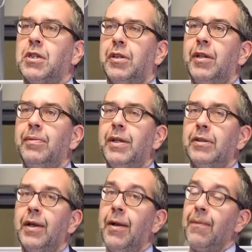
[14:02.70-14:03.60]

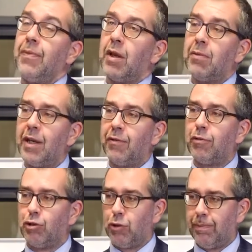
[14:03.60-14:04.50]
stalemate, and we
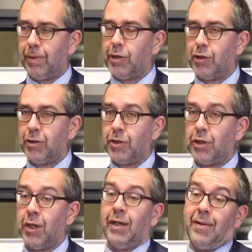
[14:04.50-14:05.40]
have to show
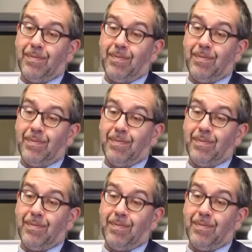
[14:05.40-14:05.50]
patience